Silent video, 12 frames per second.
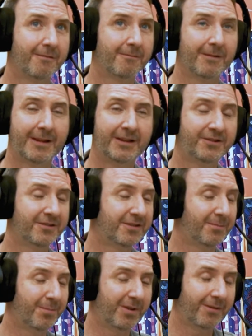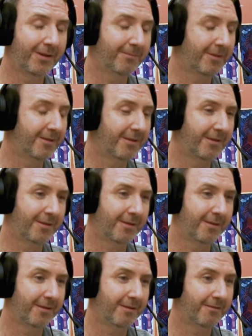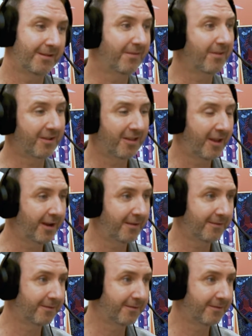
relationship building with the, our different clients.